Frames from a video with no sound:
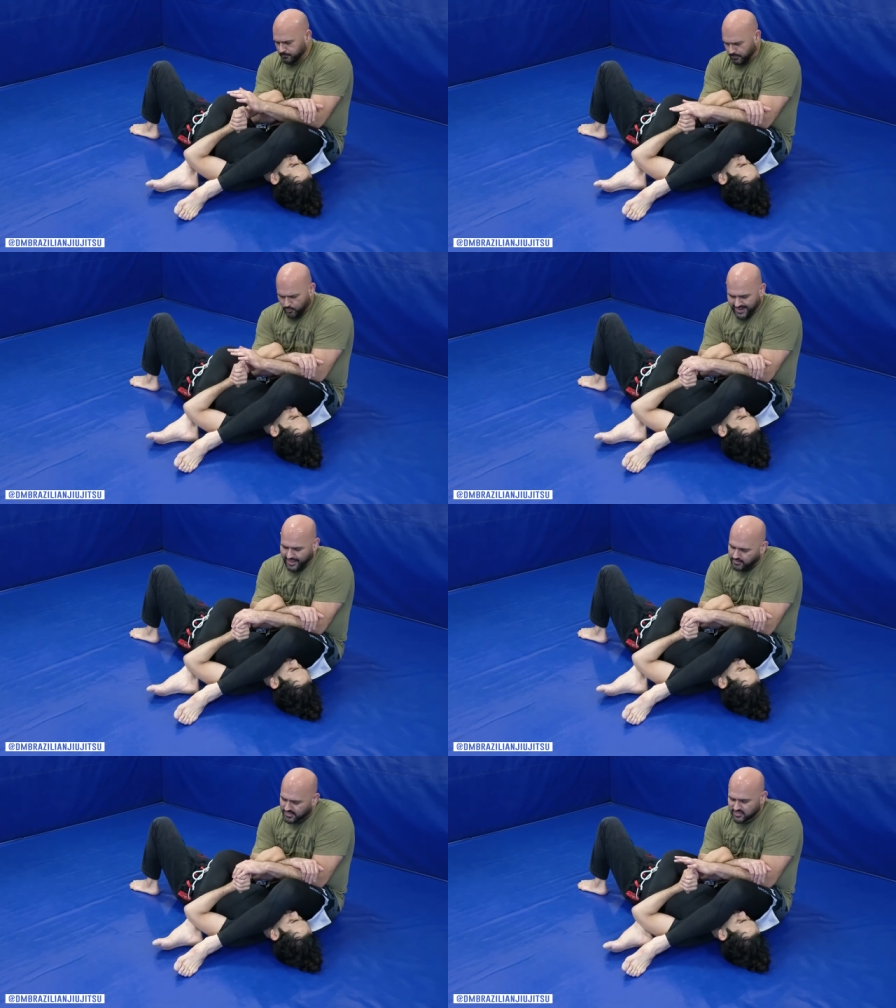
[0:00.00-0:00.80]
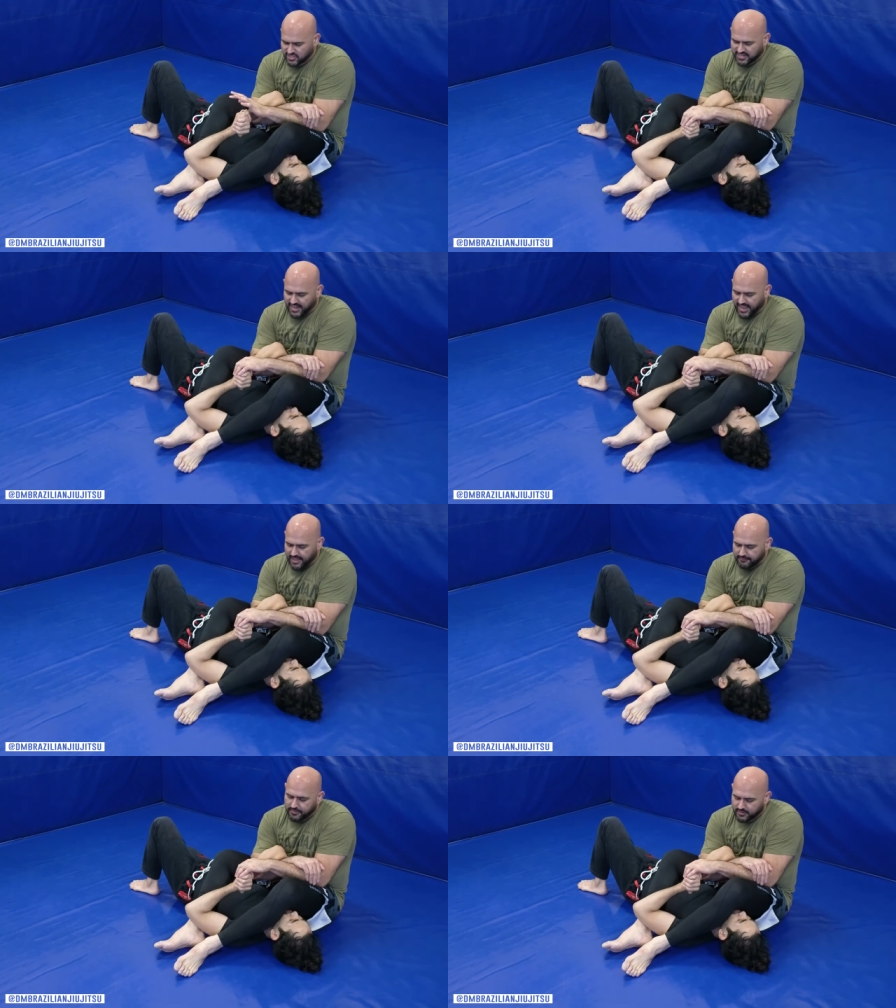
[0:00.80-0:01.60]
But right now, Neil's just gonna
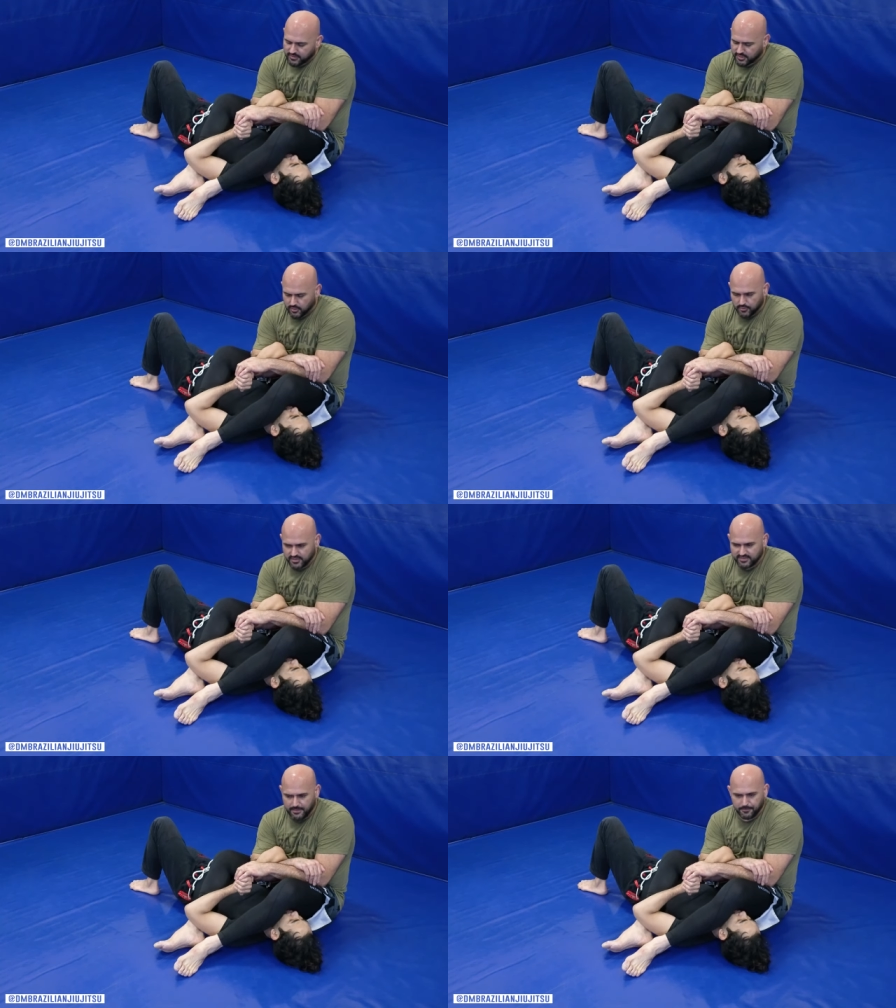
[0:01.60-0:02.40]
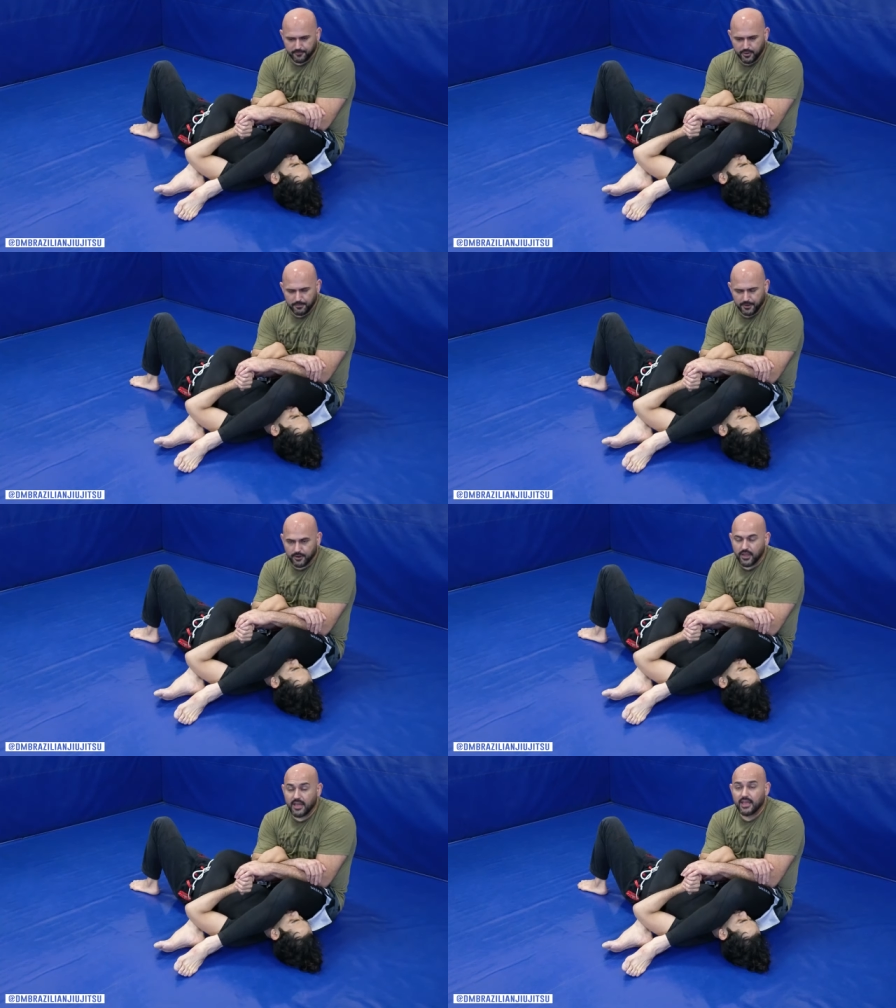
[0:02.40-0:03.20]
have, you know, this type of grip here.